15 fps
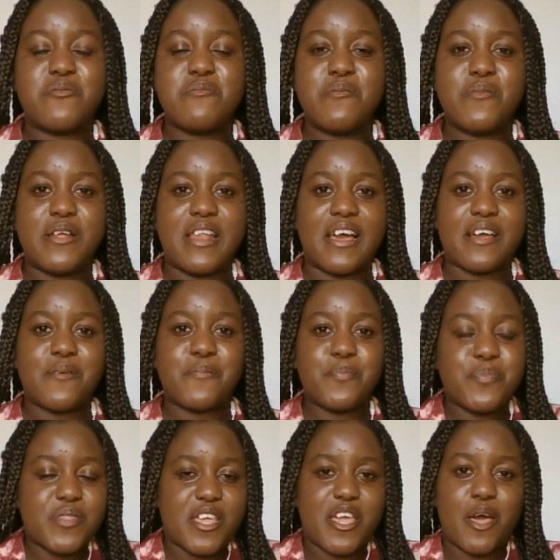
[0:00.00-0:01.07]
Remember, like
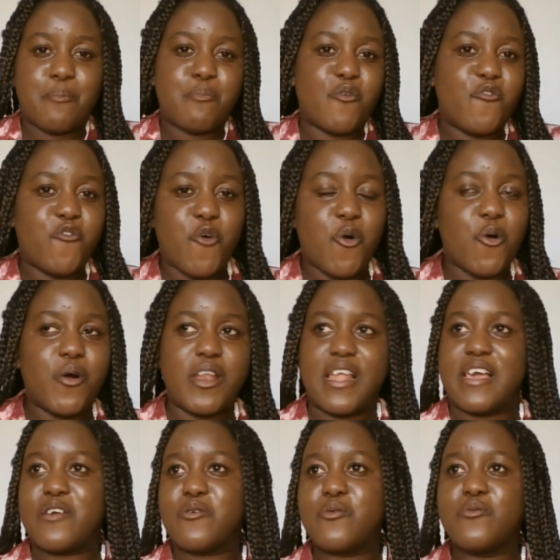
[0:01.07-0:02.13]
the year before,
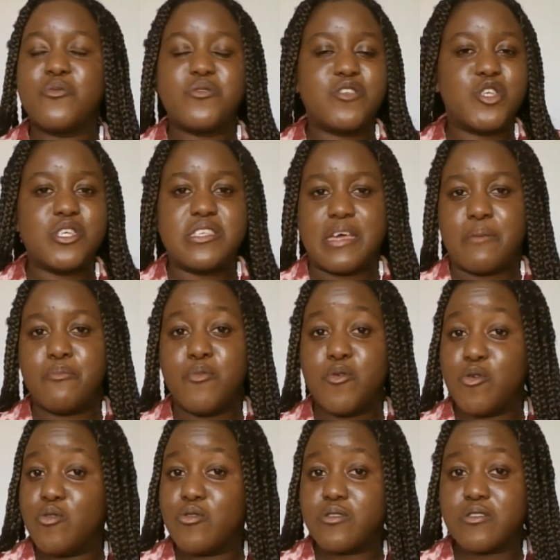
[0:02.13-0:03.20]
like we was just like
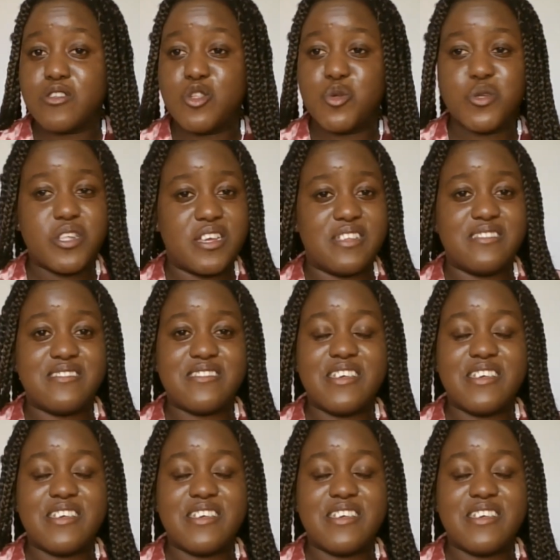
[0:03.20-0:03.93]
broke students.